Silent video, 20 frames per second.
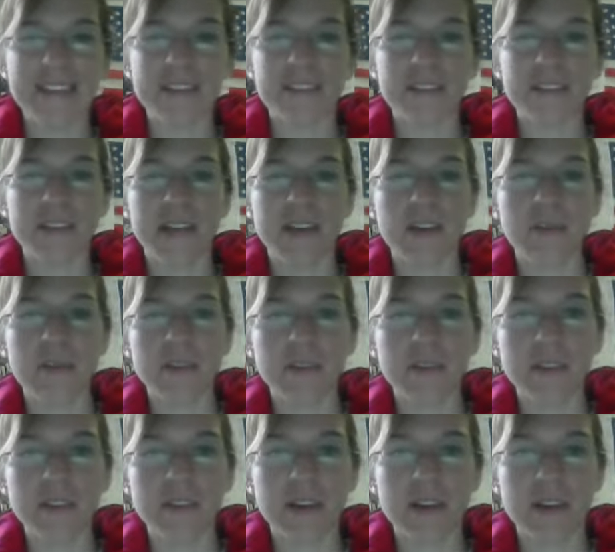today I
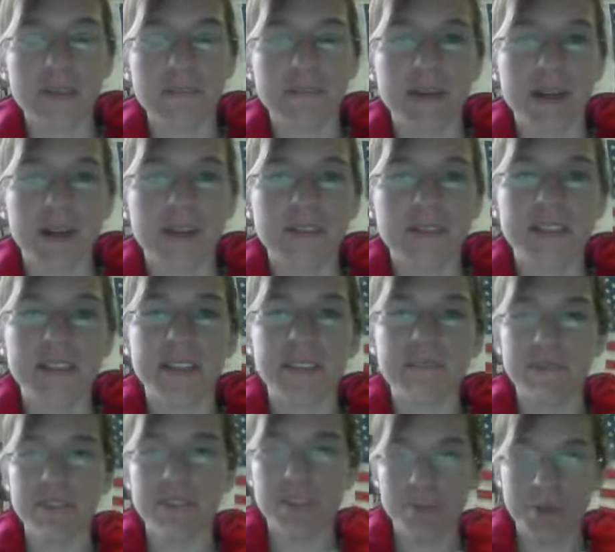want to talk about the
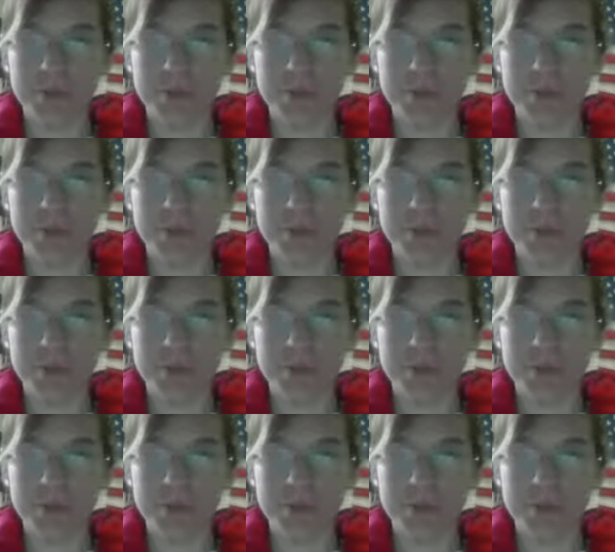difference